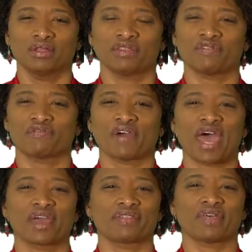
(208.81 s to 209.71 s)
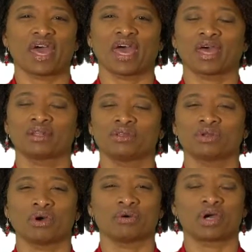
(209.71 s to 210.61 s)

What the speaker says: The fact that, you know,